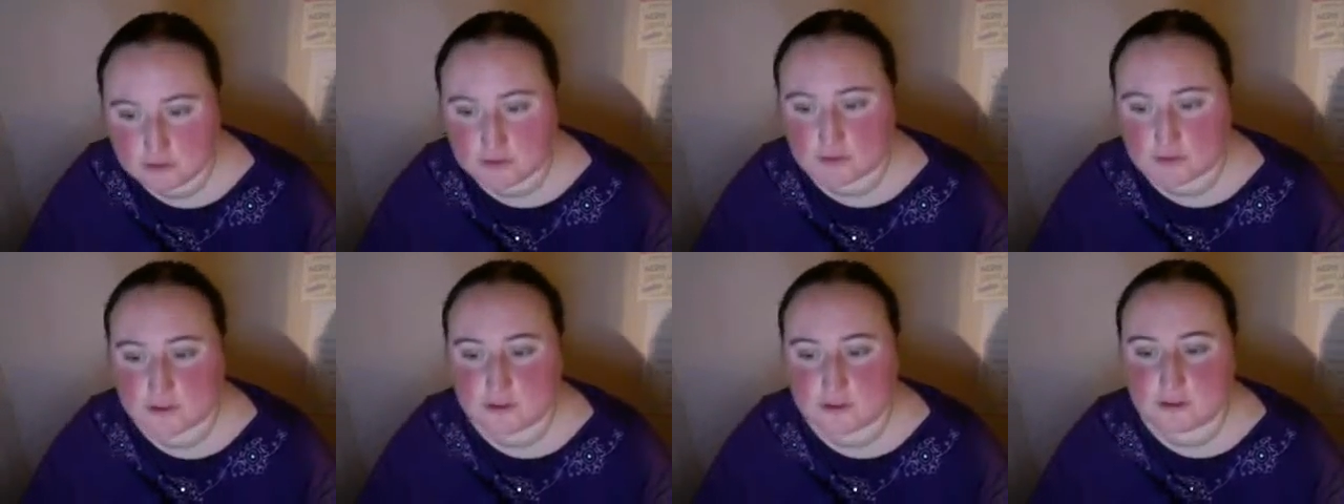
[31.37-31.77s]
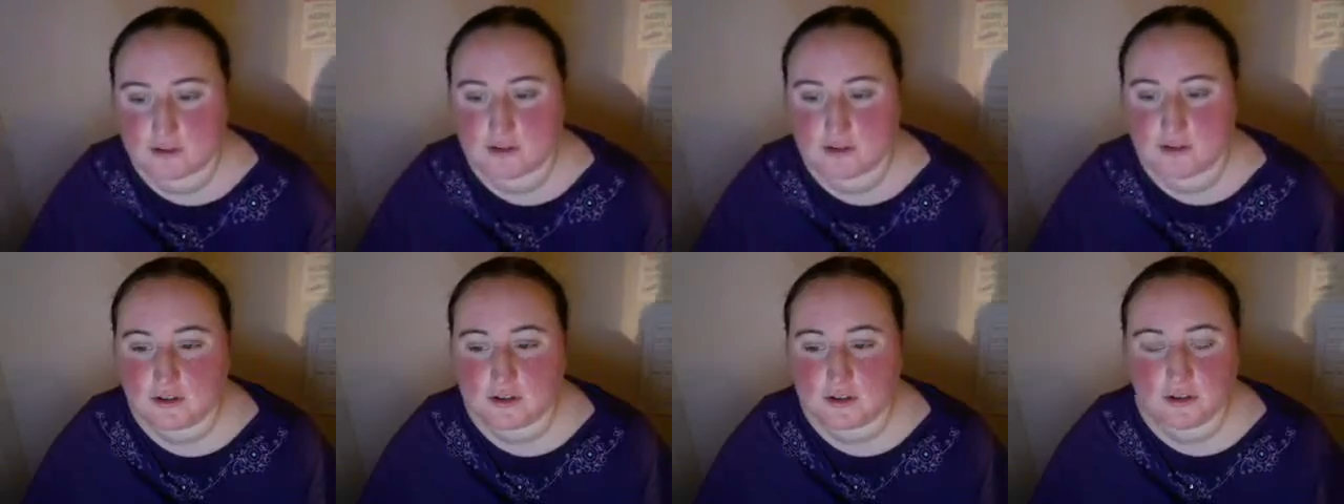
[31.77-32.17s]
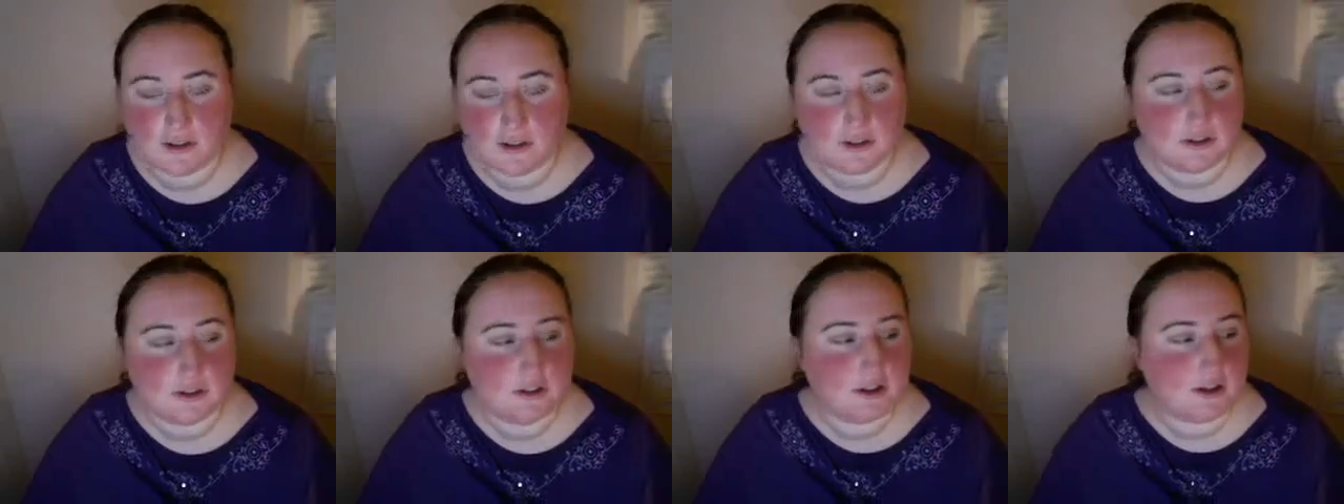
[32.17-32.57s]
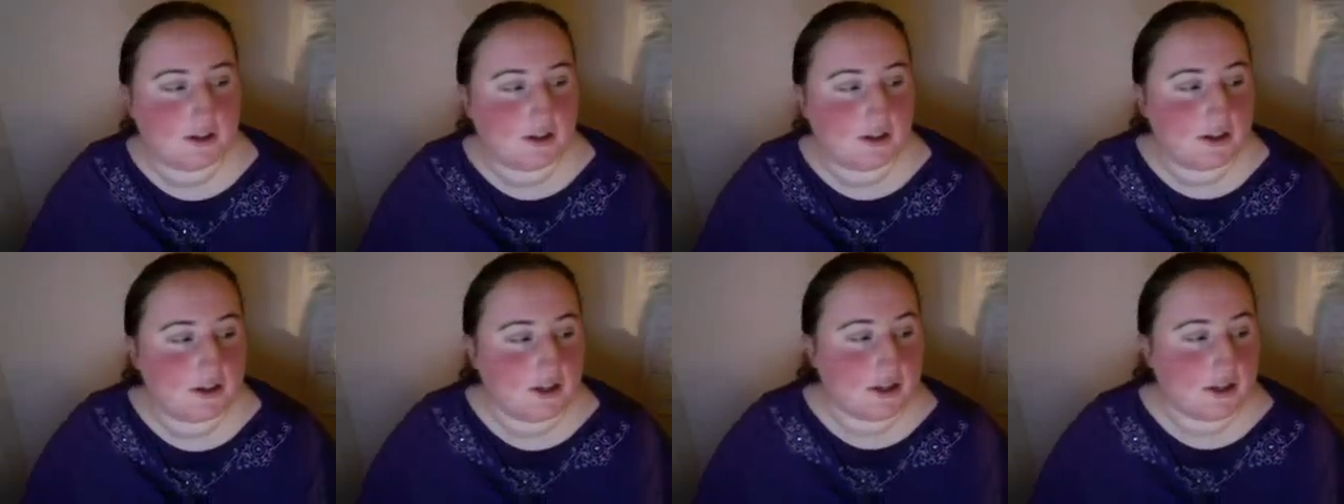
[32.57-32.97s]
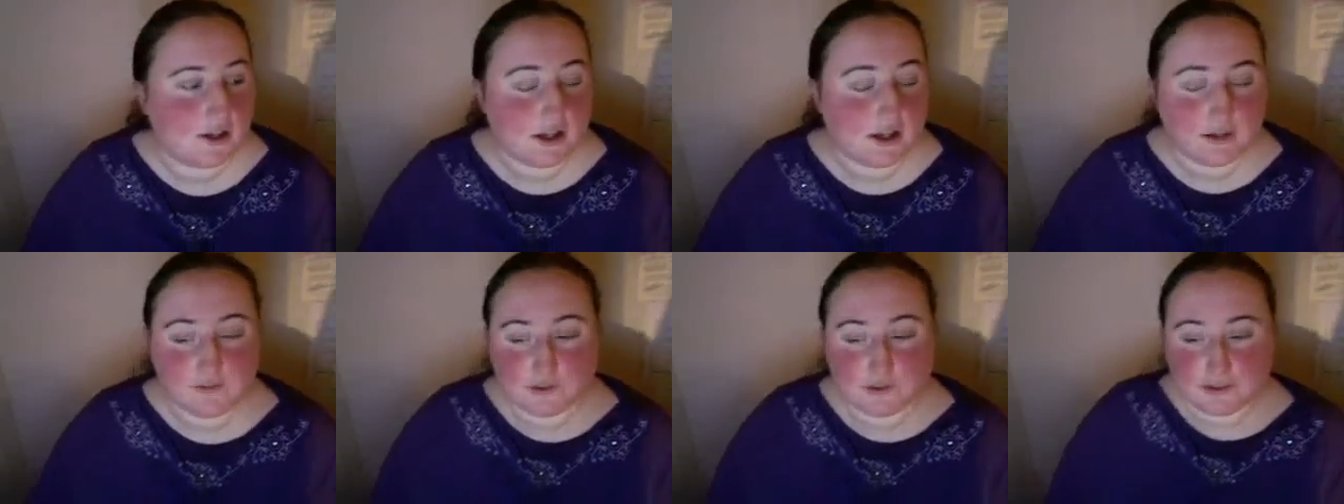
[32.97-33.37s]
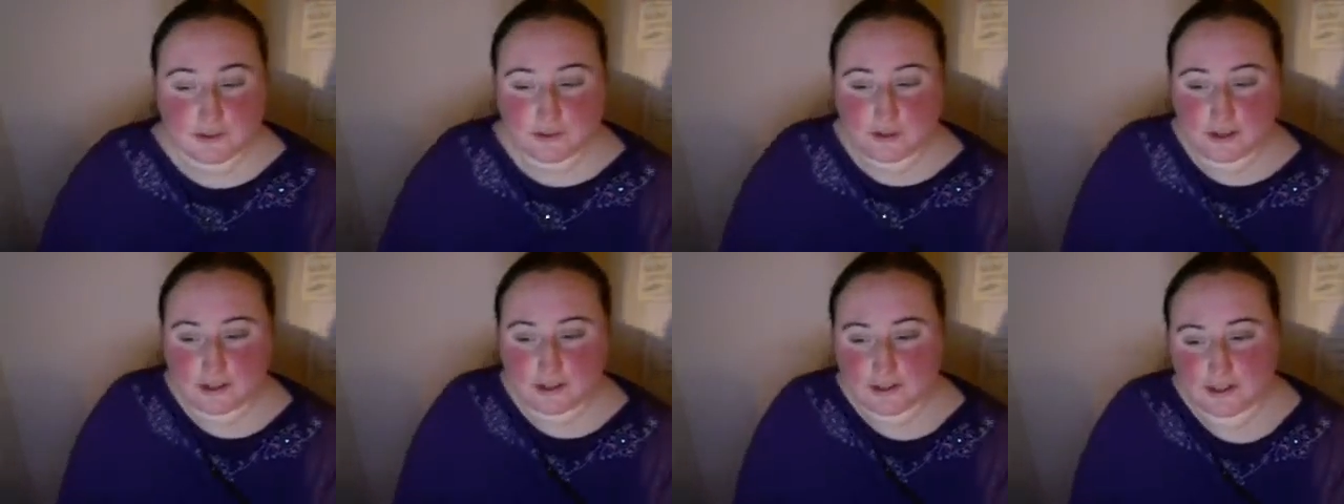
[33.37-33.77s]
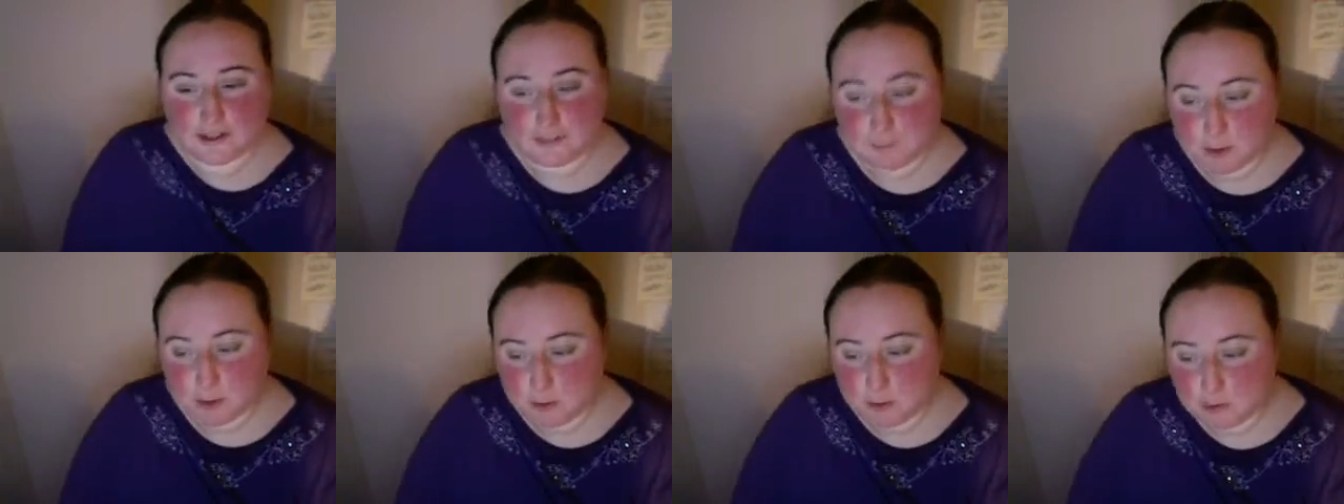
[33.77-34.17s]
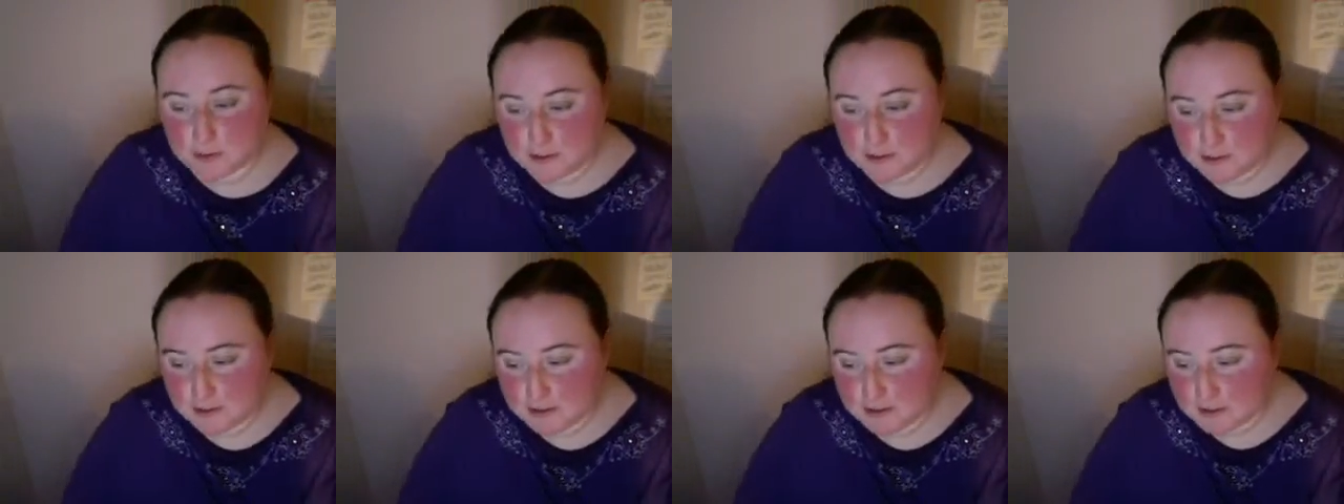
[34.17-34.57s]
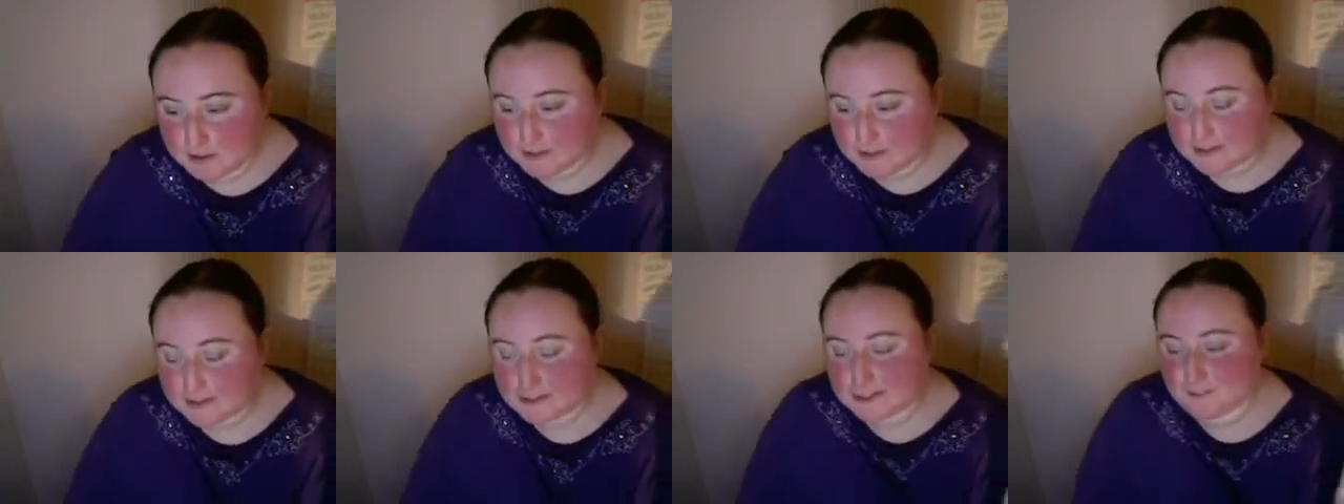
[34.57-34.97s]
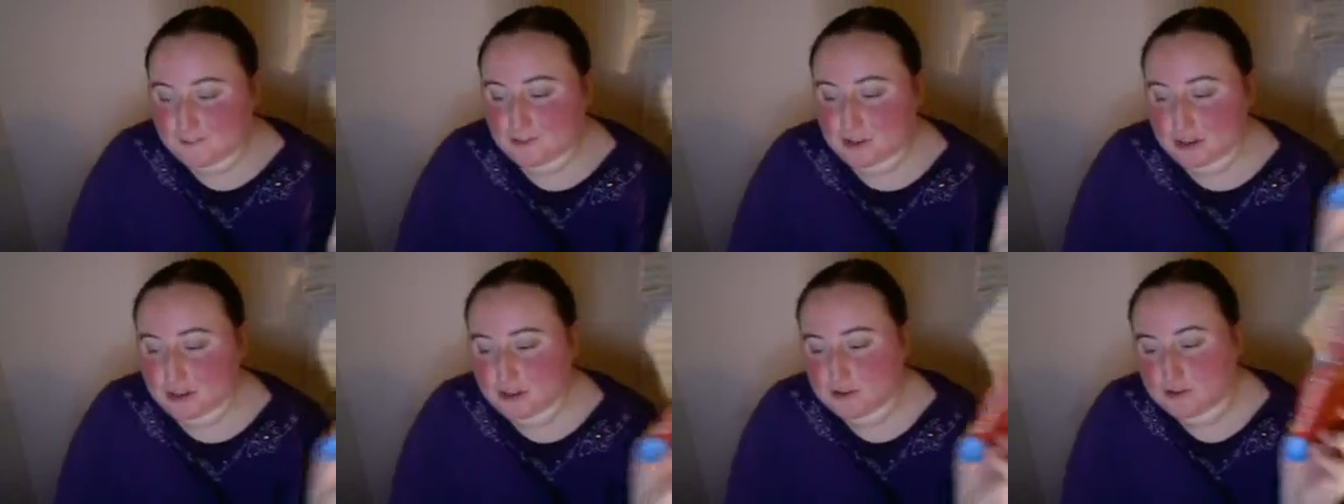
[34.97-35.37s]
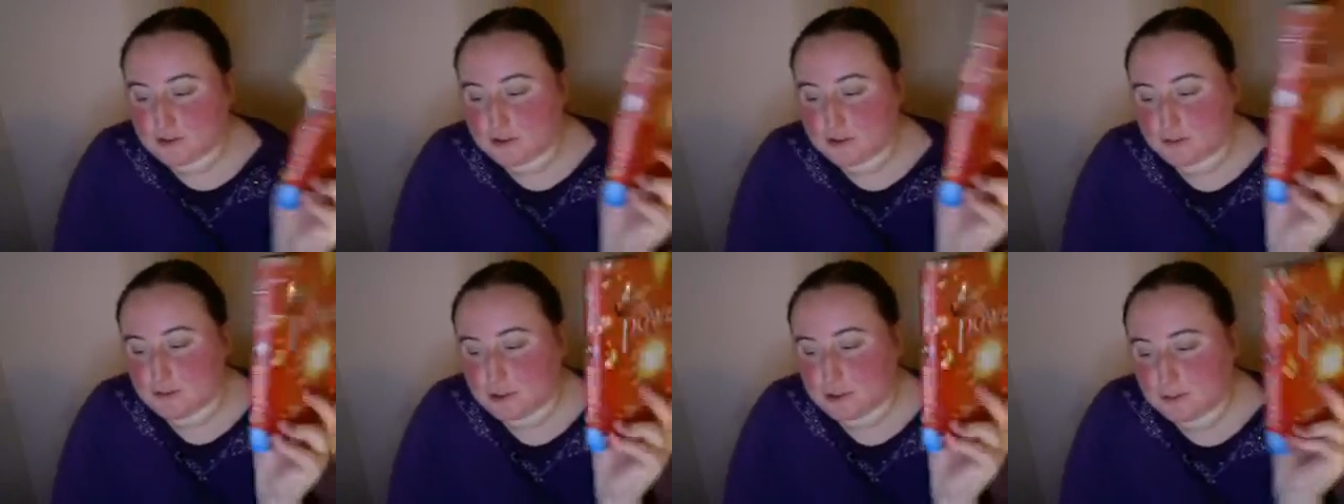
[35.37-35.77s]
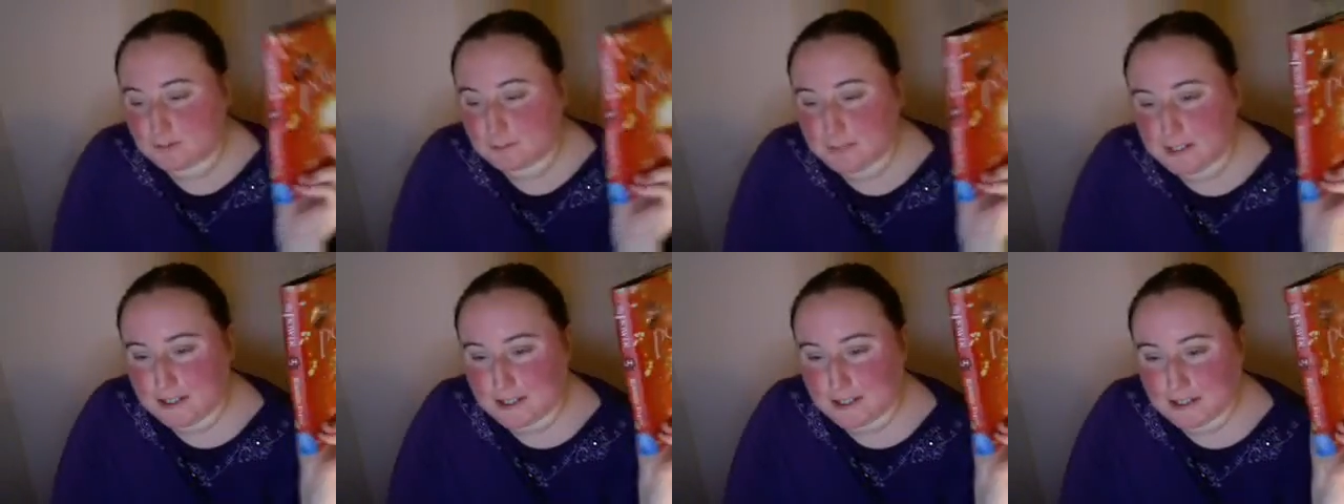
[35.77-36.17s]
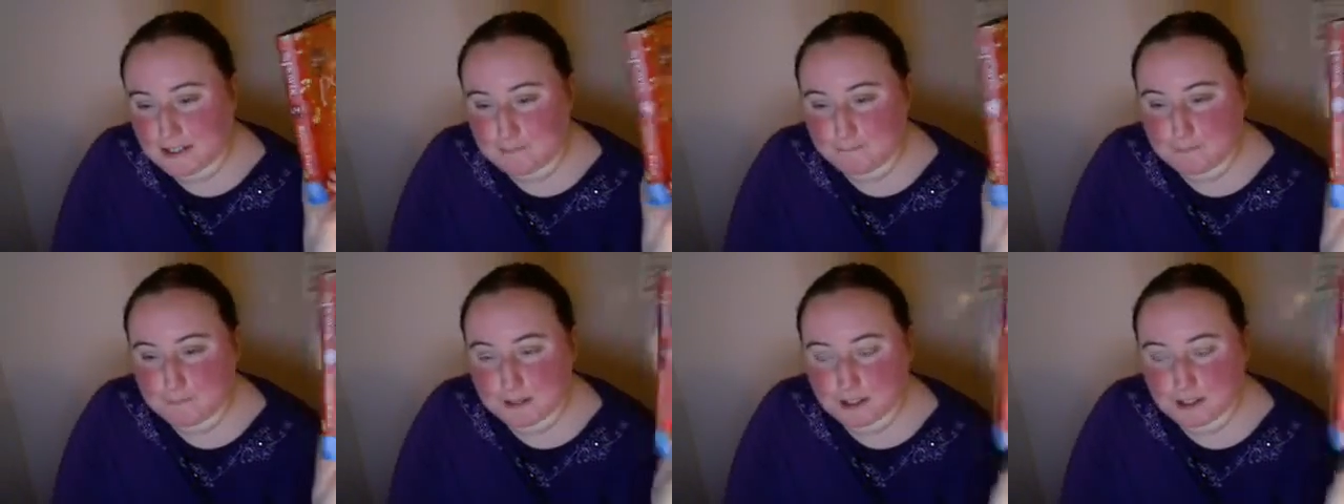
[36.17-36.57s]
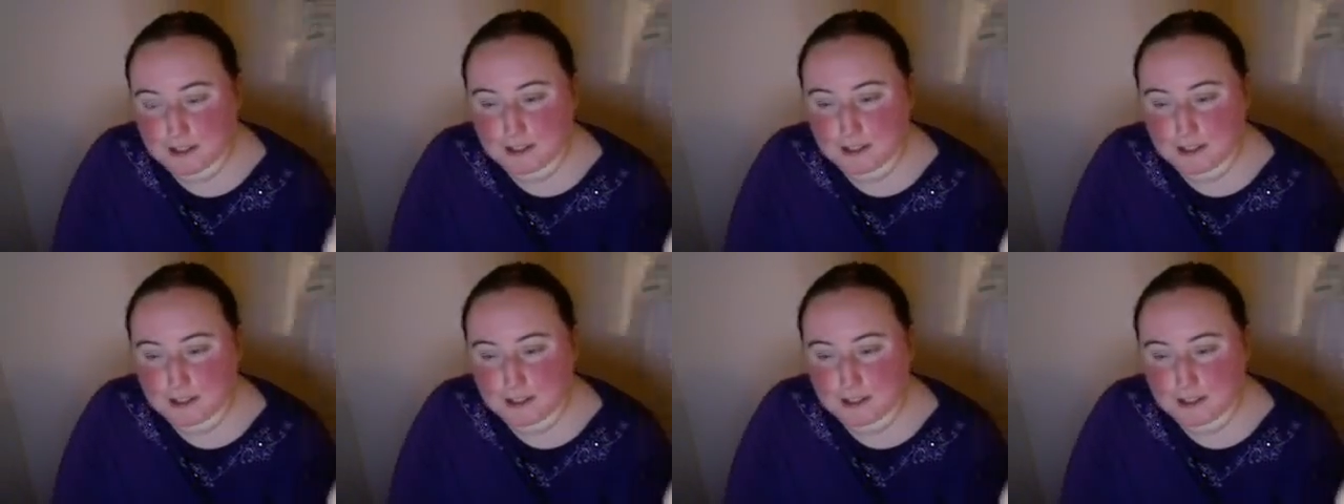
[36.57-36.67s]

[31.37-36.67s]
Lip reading: So I'm very tired at the moment. It is 11:31 p.m.